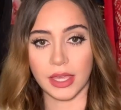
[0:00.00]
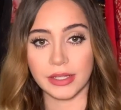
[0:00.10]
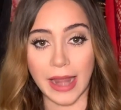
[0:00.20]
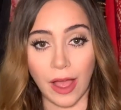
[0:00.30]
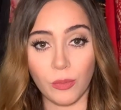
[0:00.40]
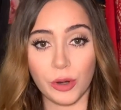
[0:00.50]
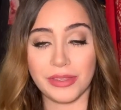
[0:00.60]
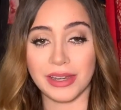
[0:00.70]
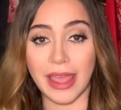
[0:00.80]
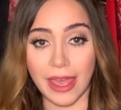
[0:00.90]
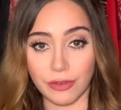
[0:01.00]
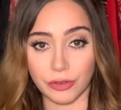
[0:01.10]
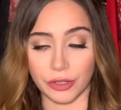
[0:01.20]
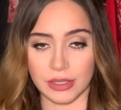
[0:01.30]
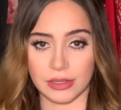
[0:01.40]
Now more than
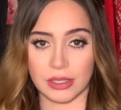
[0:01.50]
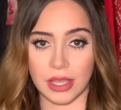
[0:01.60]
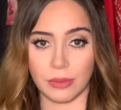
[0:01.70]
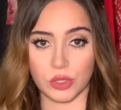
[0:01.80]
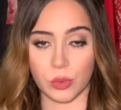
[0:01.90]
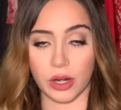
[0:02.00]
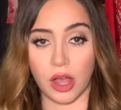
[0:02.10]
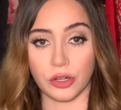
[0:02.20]
ever is the time to work